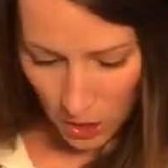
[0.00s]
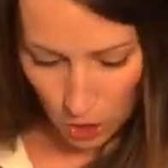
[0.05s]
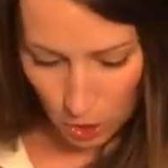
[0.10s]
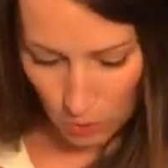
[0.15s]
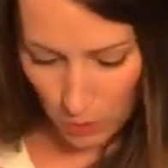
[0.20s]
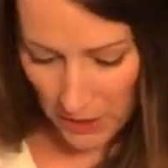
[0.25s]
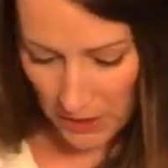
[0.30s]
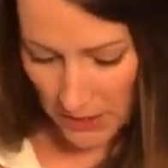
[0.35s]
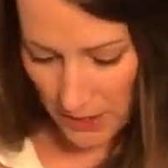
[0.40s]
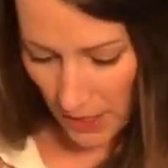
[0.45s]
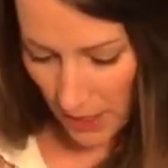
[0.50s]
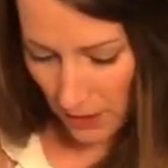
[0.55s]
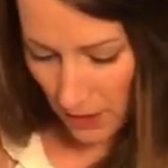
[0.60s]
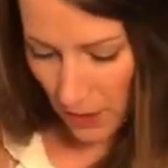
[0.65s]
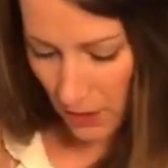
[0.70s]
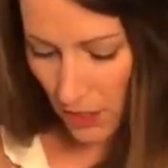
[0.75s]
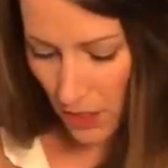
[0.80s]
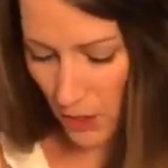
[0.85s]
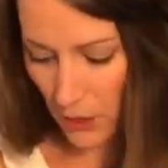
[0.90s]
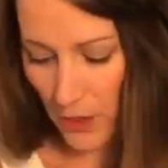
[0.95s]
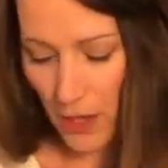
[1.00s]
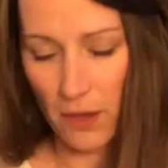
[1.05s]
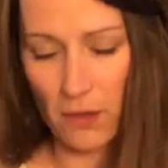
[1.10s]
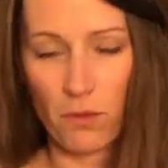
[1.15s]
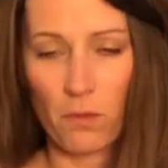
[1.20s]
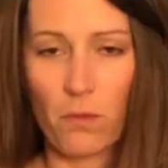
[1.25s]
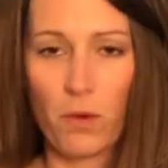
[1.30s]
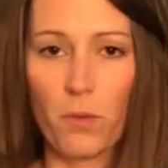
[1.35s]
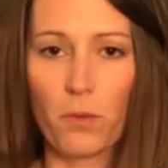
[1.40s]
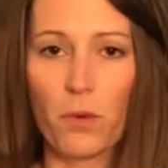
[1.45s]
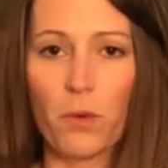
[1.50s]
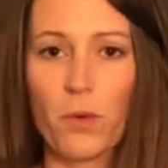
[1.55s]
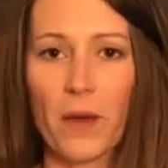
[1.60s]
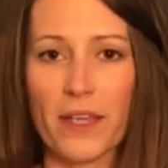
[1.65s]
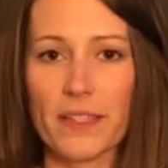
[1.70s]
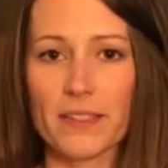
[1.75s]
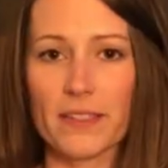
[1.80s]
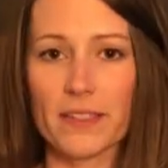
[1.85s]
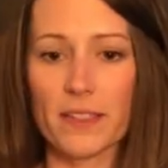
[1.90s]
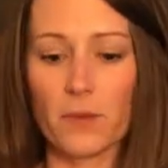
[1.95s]
No price tag. Okay, well, we'll
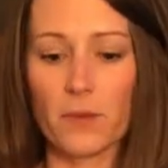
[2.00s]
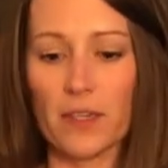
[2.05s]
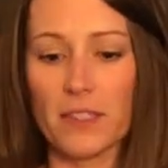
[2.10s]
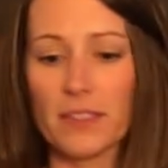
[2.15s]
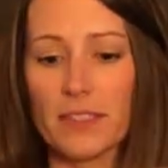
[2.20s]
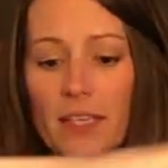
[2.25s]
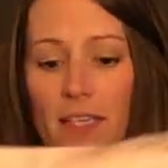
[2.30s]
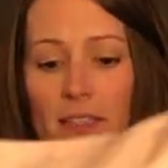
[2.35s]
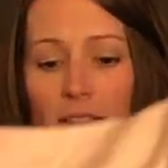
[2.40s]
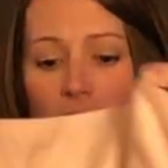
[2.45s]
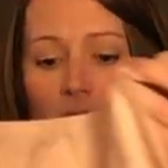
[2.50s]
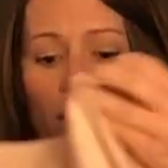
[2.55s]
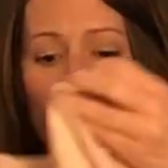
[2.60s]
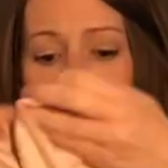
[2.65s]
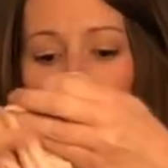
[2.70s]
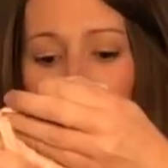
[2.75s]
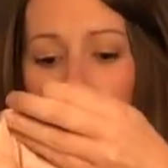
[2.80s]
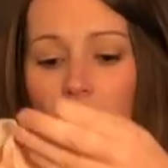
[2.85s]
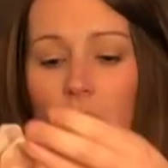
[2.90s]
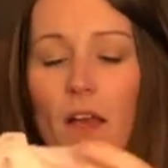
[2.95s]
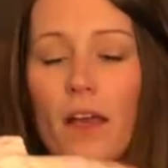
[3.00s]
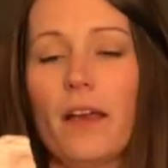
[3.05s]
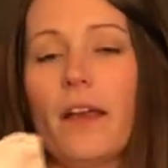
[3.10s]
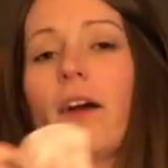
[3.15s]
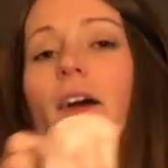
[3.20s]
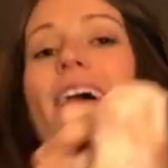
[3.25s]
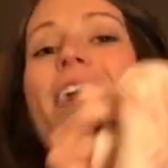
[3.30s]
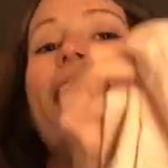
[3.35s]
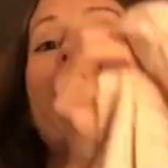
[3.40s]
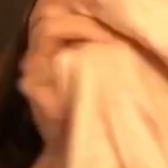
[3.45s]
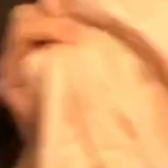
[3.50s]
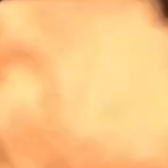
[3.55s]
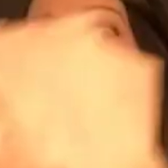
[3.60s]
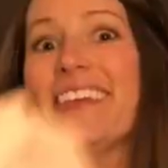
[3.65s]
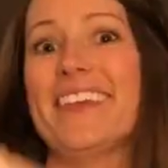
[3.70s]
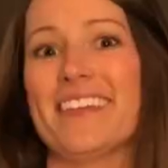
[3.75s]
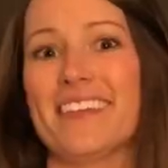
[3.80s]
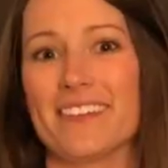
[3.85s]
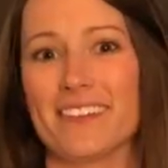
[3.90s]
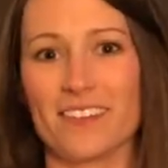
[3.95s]
wait and see what it says at
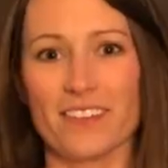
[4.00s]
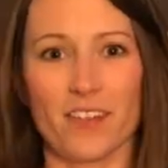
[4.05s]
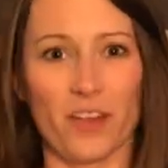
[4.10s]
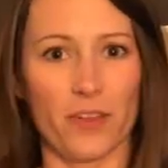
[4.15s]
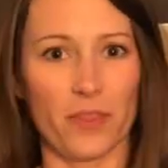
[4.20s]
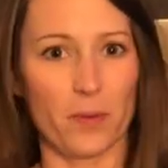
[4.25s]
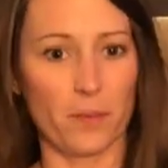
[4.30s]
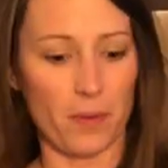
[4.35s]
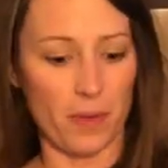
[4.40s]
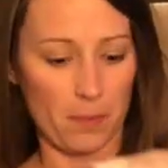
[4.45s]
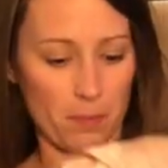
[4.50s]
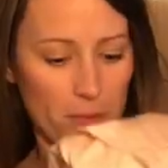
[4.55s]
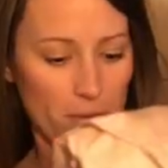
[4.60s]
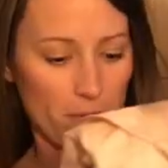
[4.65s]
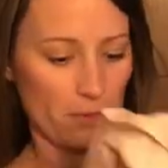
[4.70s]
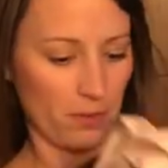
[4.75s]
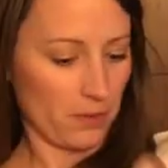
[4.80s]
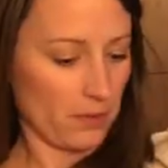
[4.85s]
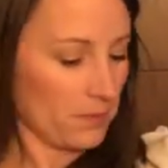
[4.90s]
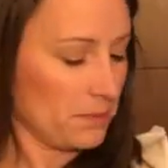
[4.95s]
the end on the paper.